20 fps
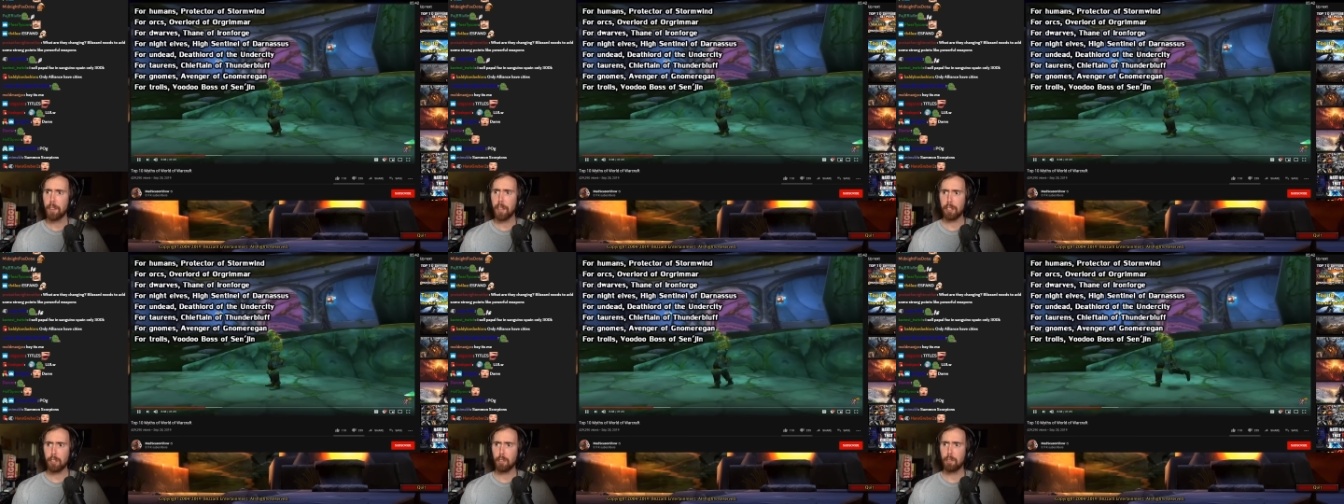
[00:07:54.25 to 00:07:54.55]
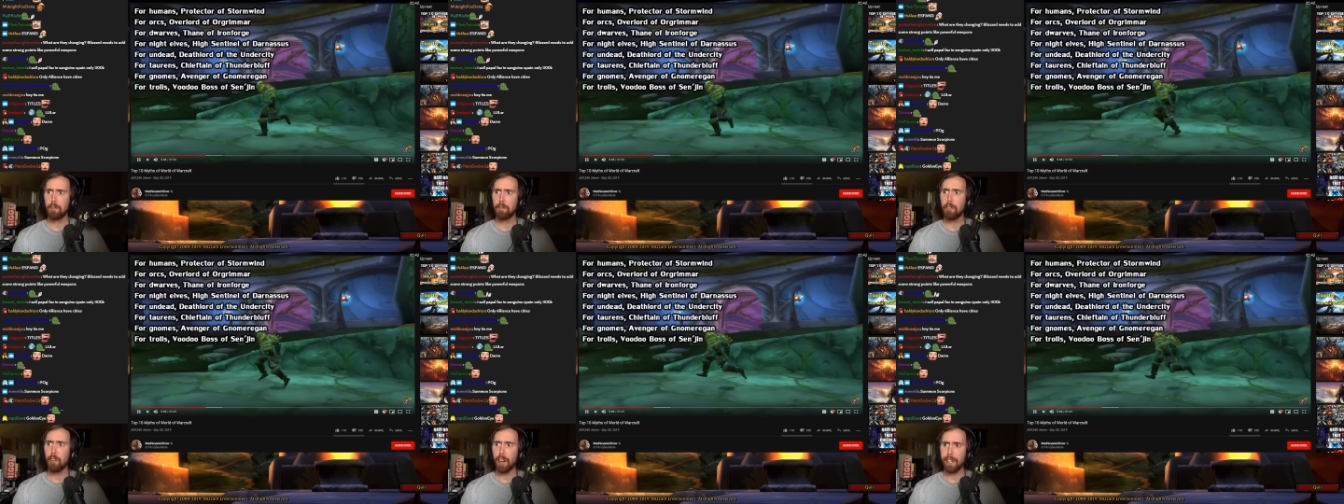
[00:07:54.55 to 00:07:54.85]
That's
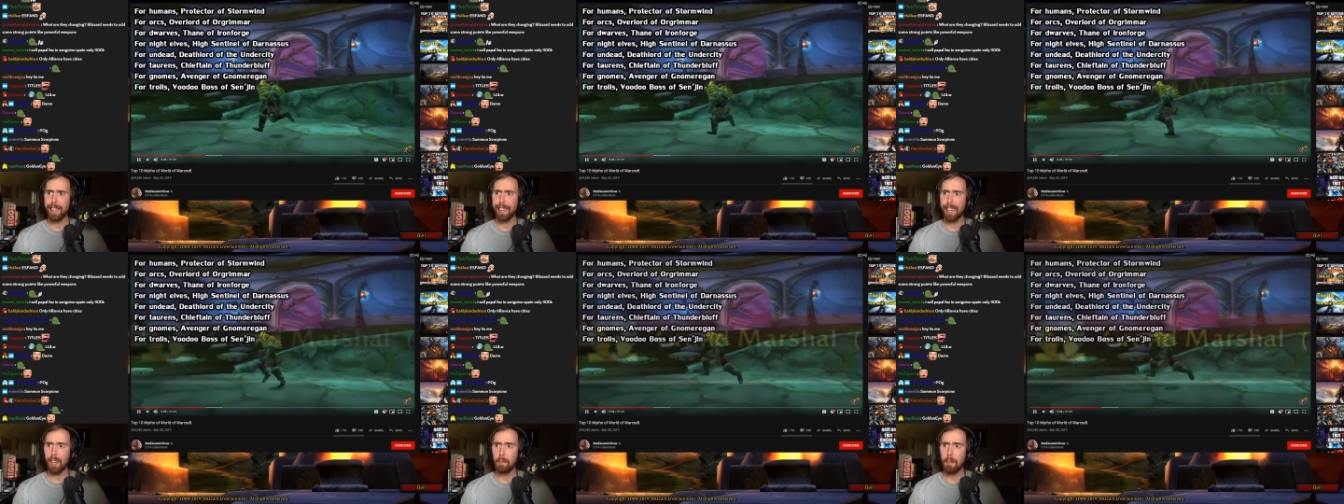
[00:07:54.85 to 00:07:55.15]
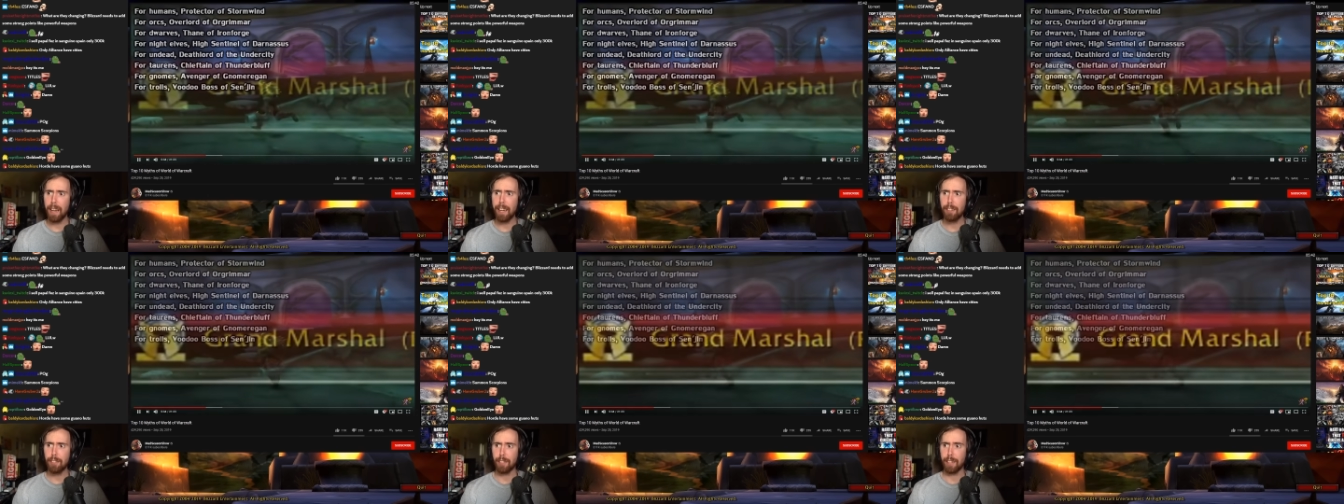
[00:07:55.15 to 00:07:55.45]
fucking so
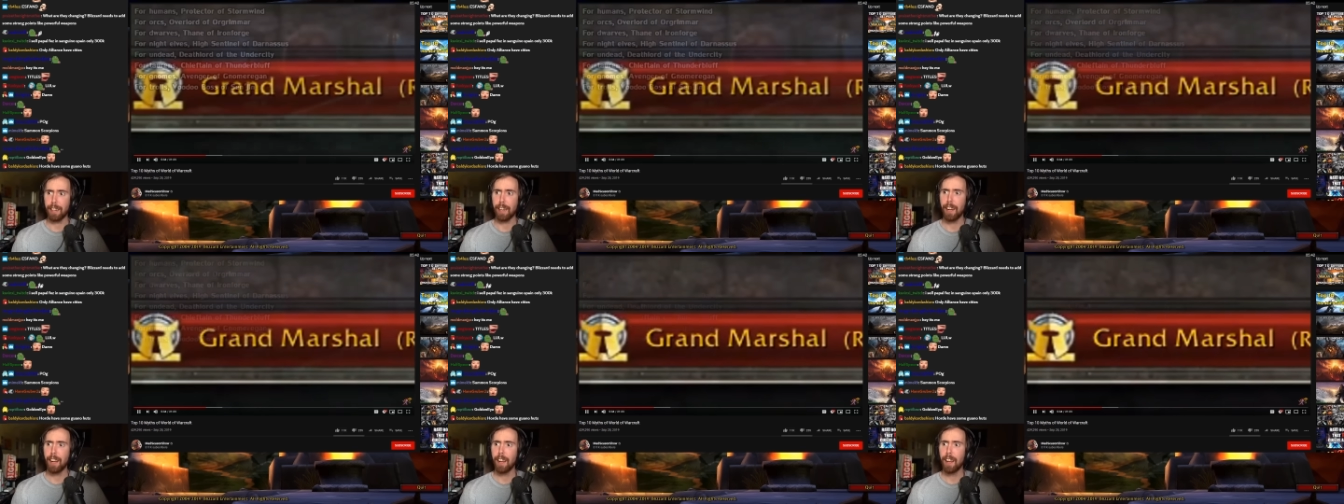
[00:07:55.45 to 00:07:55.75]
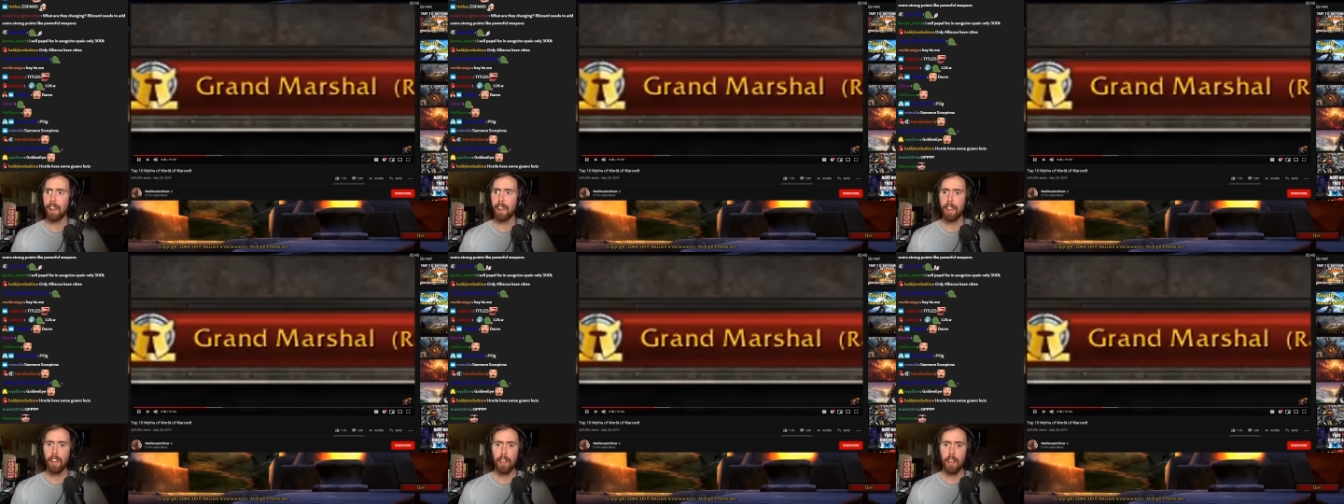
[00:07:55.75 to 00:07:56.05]
amazing. On.
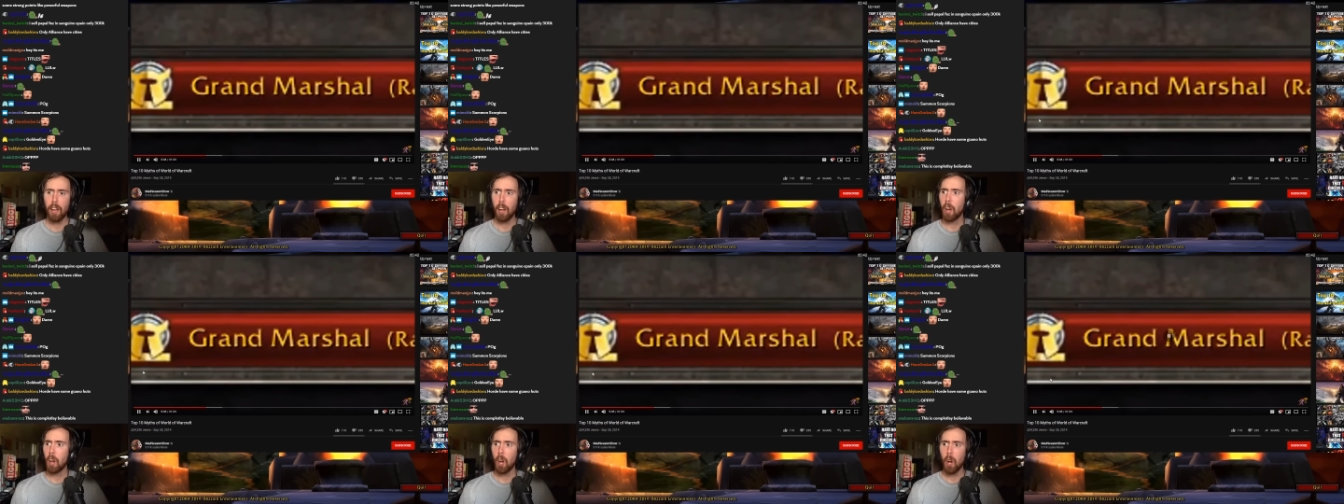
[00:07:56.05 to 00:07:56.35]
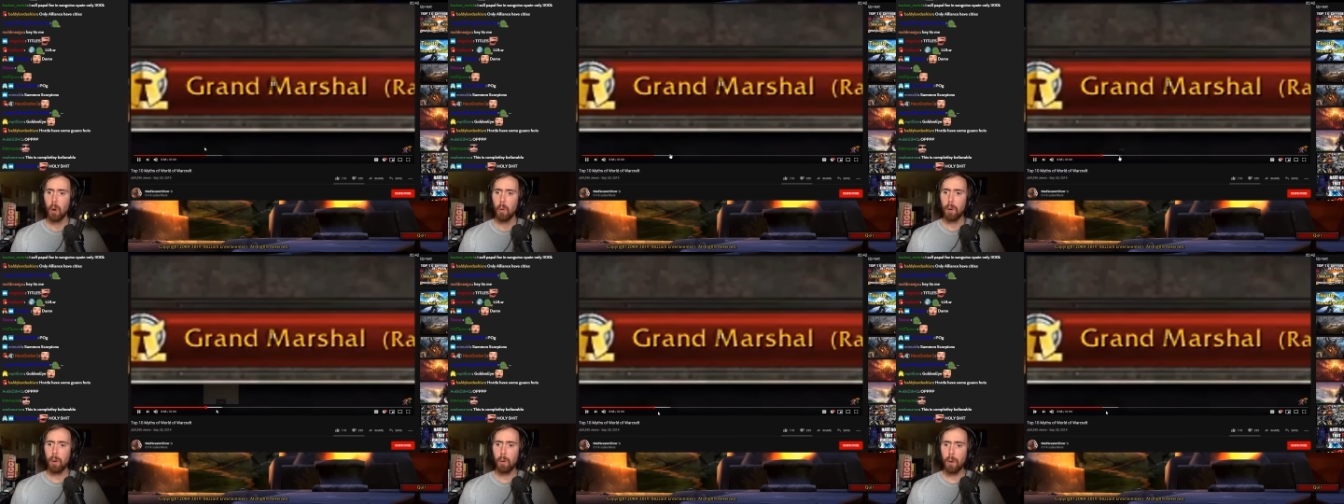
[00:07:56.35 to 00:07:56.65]
I guess
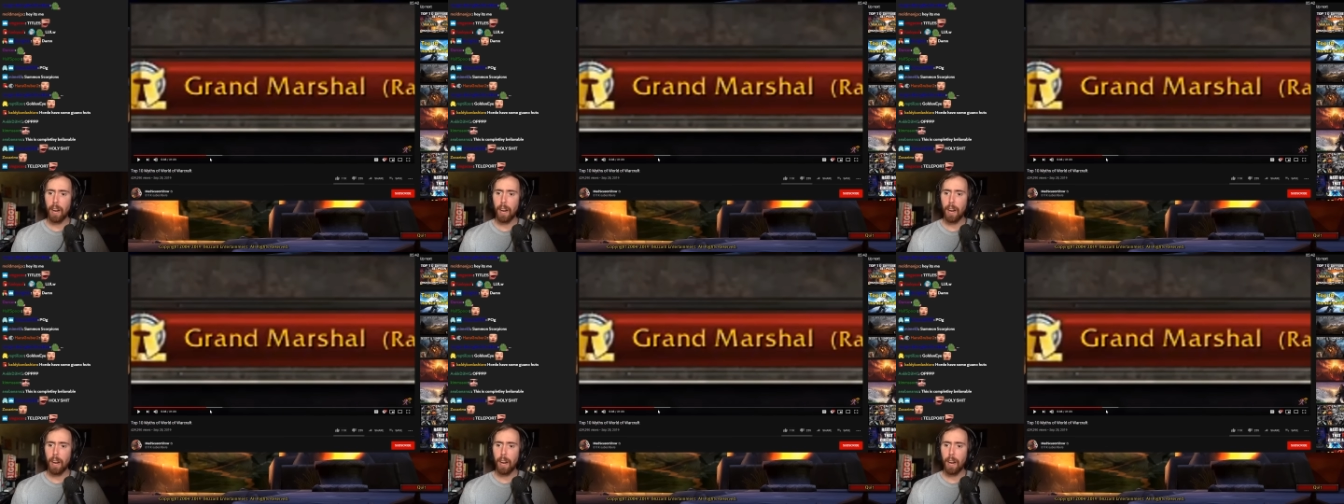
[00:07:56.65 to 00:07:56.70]
that. Wait, wait,